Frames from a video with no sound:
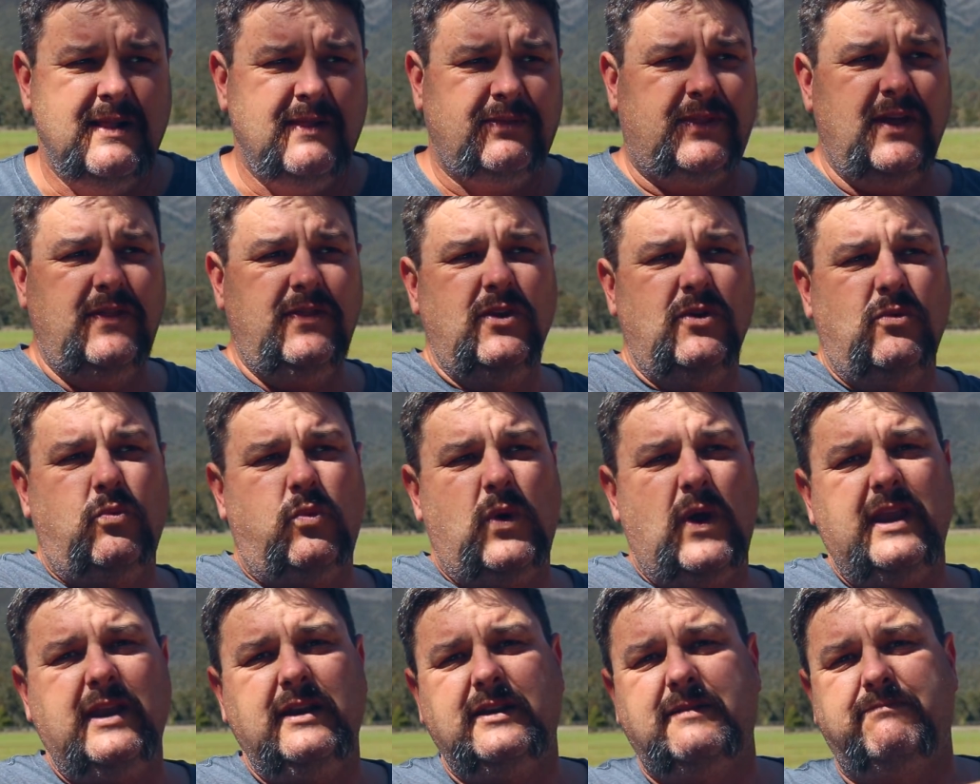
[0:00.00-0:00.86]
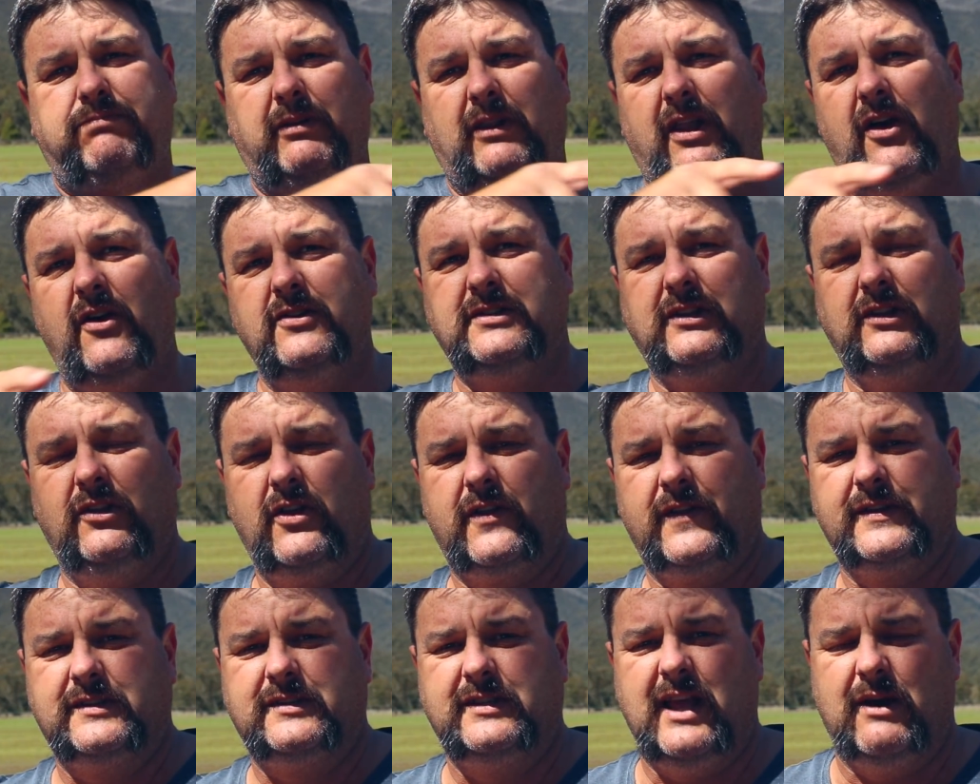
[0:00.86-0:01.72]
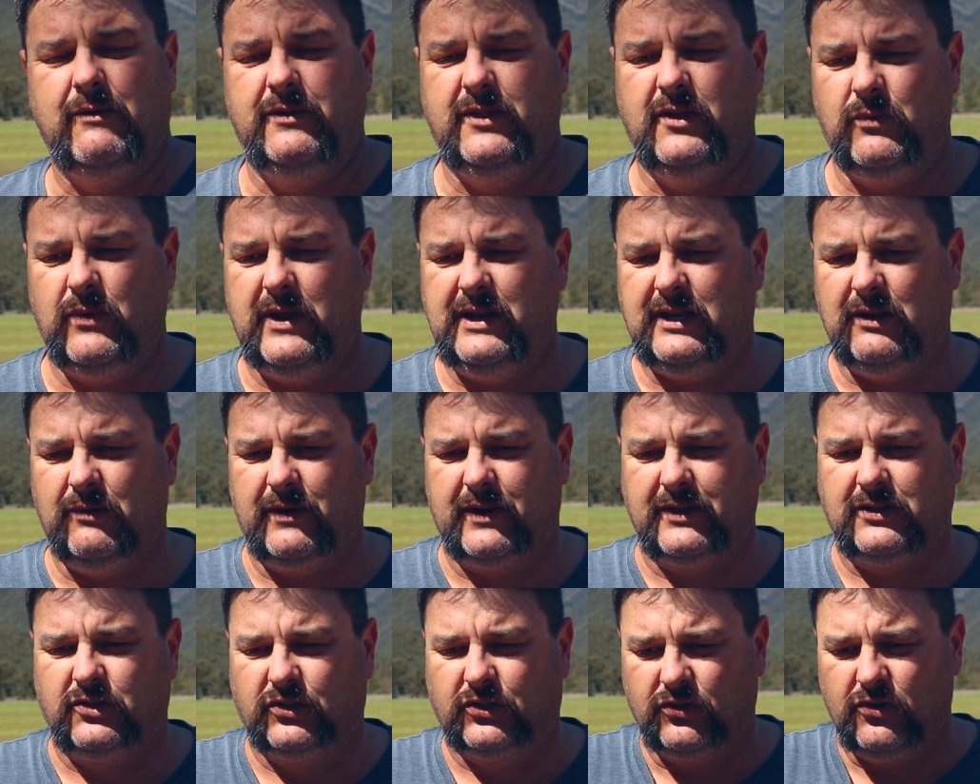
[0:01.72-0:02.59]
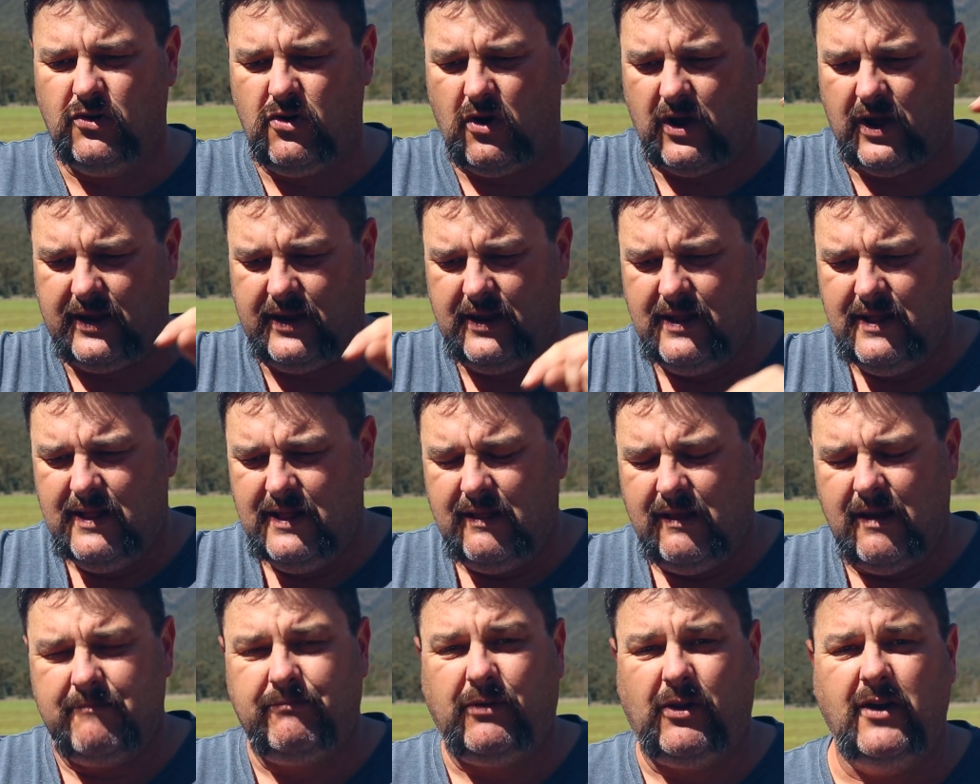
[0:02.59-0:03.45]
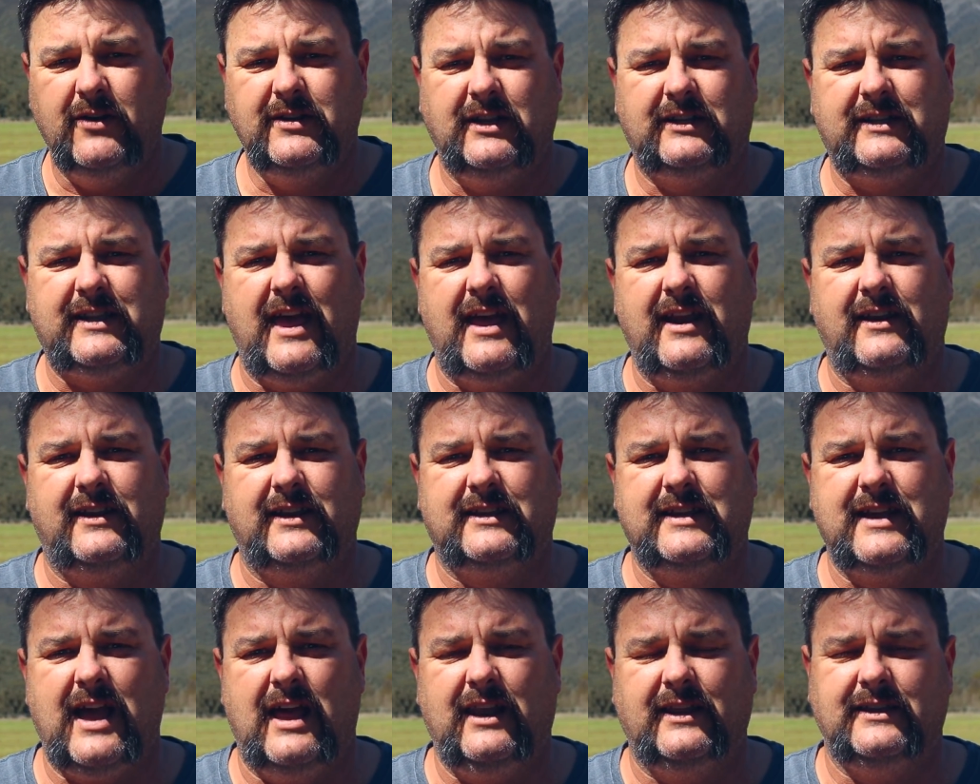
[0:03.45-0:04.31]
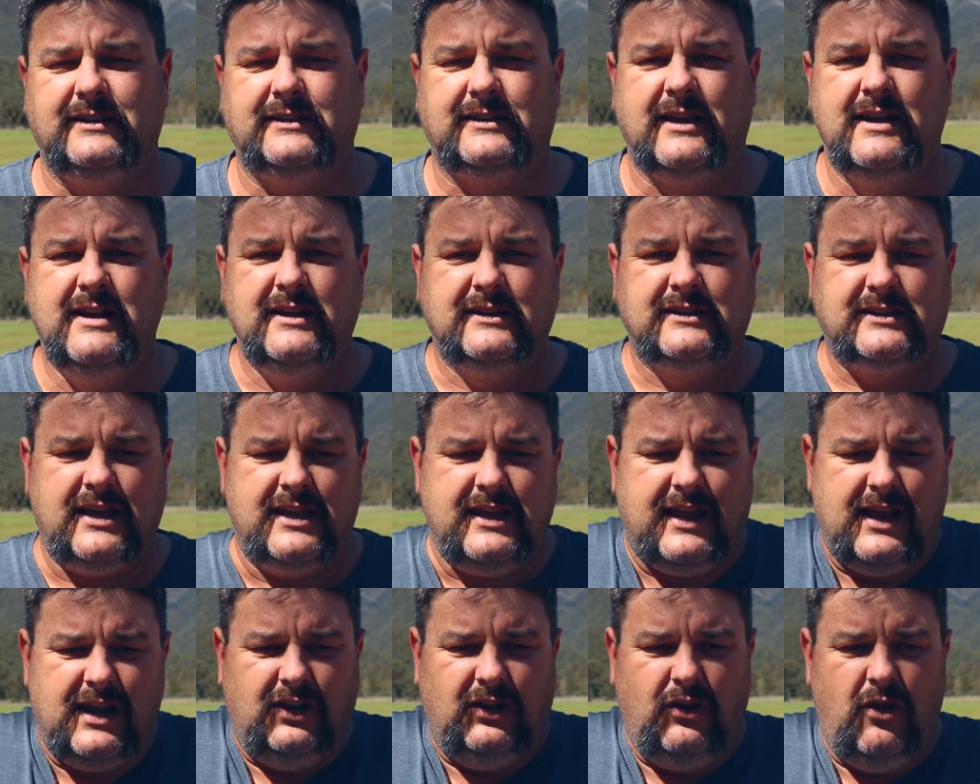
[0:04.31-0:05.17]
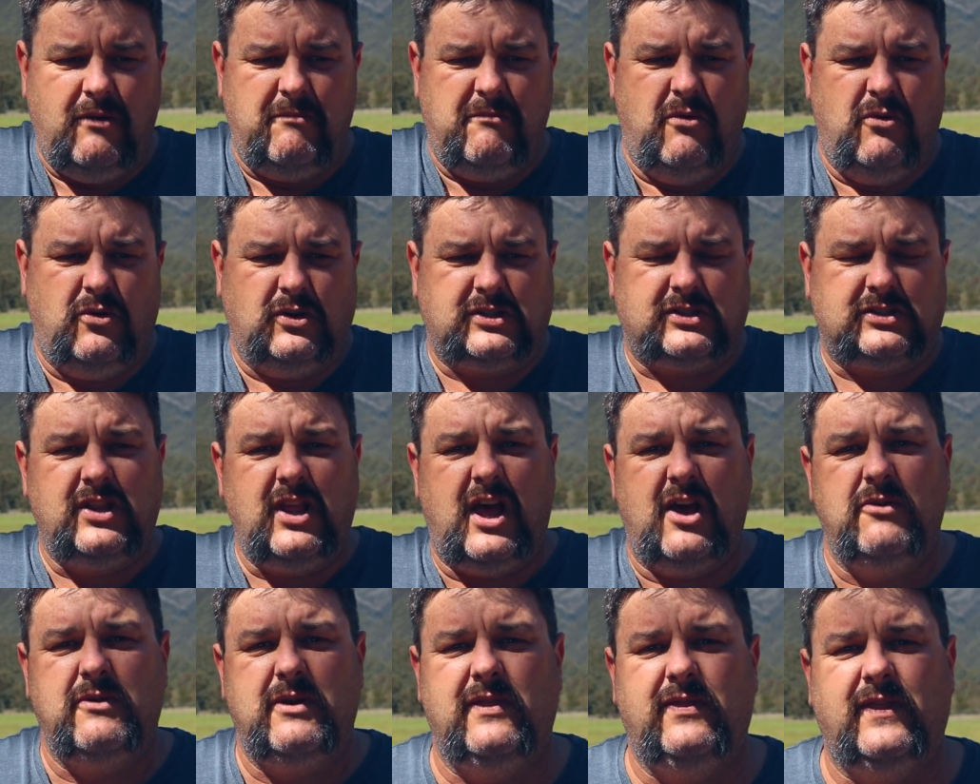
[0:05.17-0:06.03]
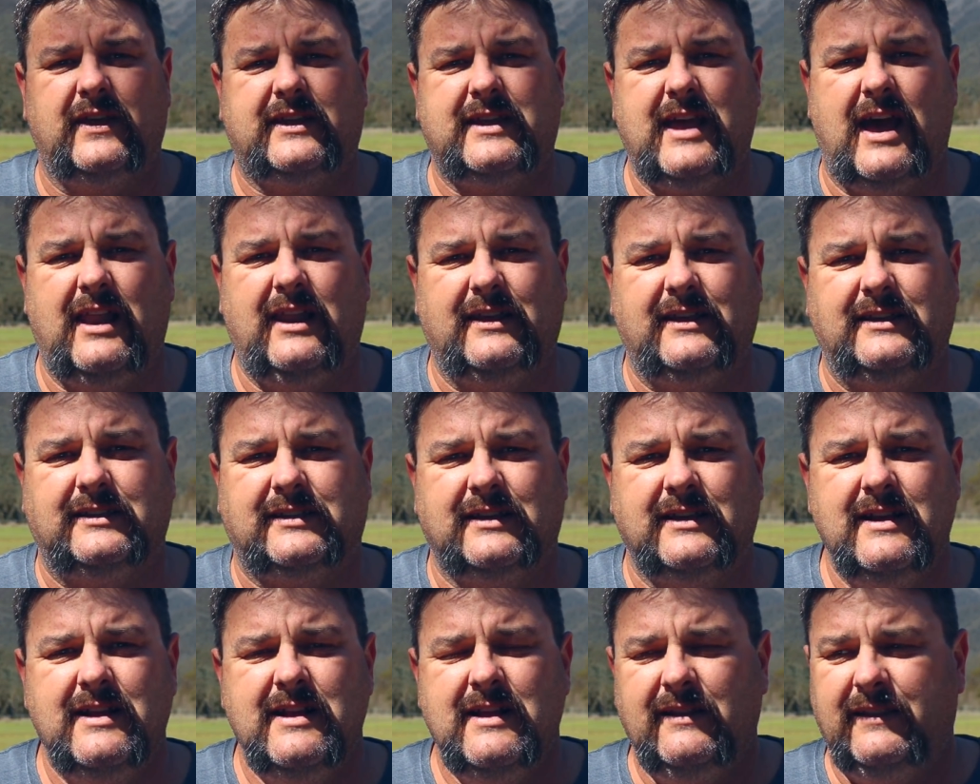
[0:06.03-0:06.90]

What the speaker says: Then the wind blows a lot of the snow in the winter when it's dry and blows it down into gullies. So you get a lot more snow in the gullies.